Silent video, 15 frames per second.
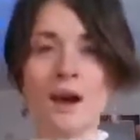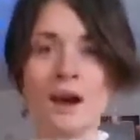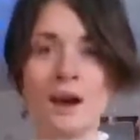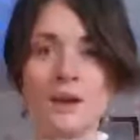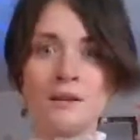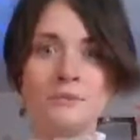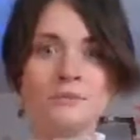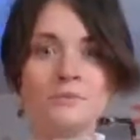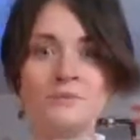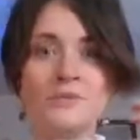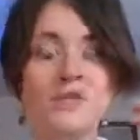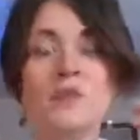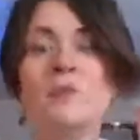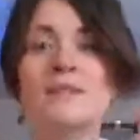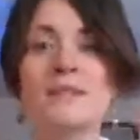um,
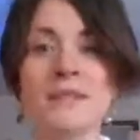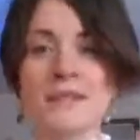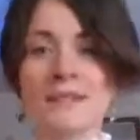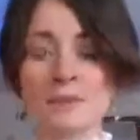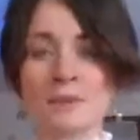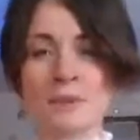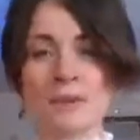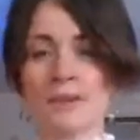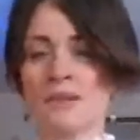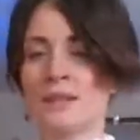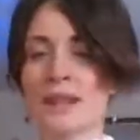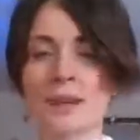so disciplined.